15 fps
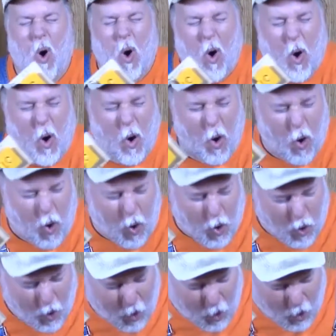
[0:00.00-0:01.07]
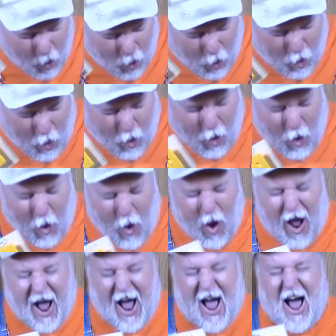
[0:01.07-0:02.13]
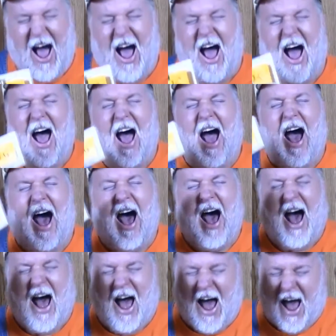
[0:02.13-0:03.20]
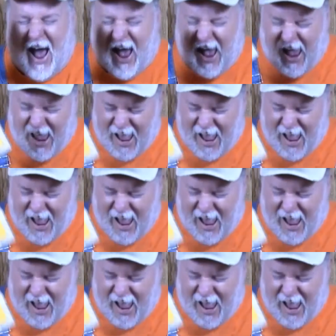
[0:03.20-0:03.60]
Oh! Ah!